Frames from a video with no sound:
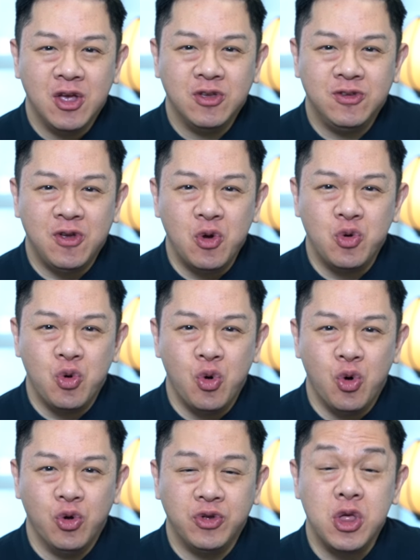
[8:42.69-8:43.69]
so
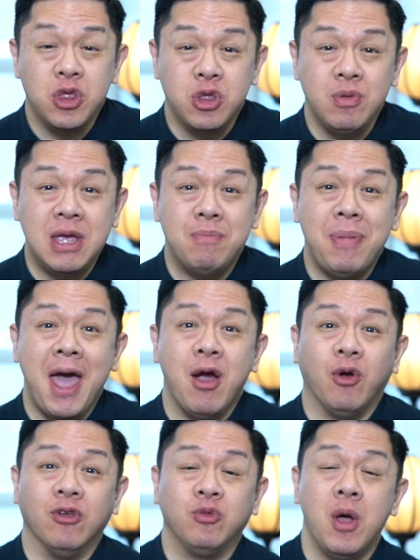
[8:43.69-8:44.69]
called three perils,